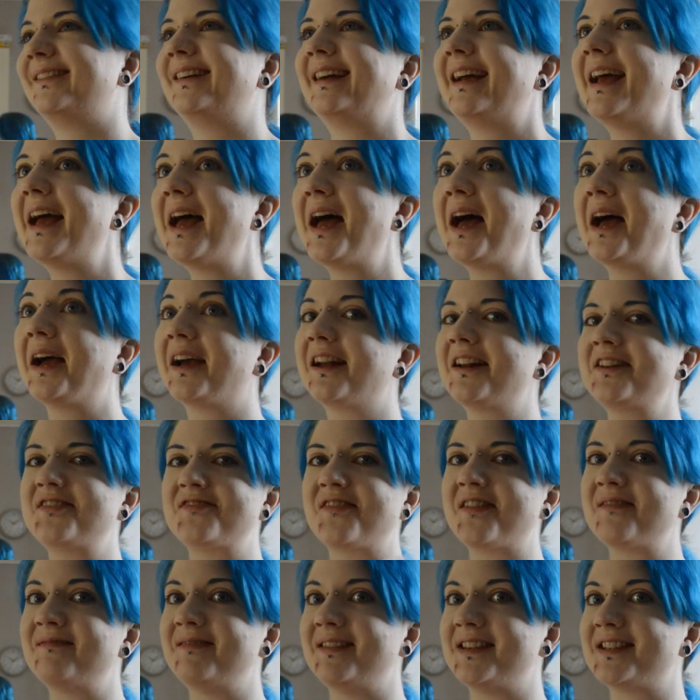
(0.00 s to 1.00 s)
I'm going to
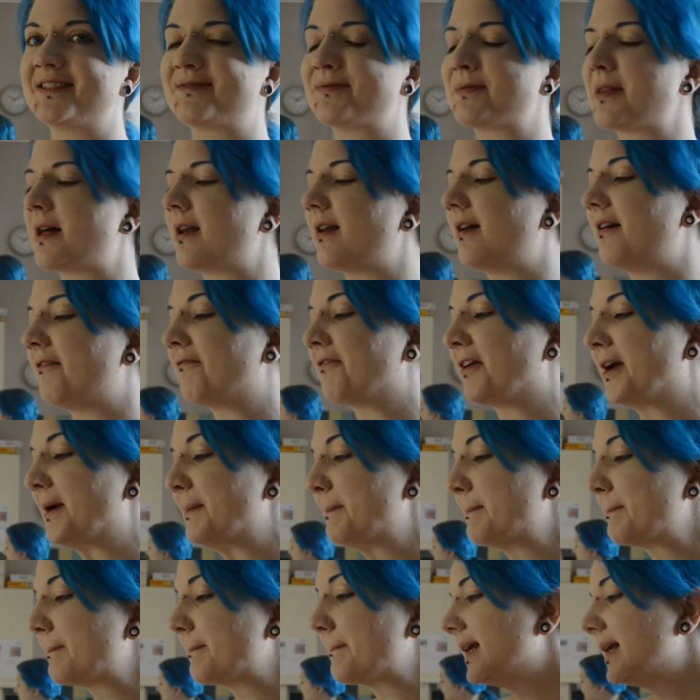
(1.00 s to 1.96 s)
try and read this without laughing.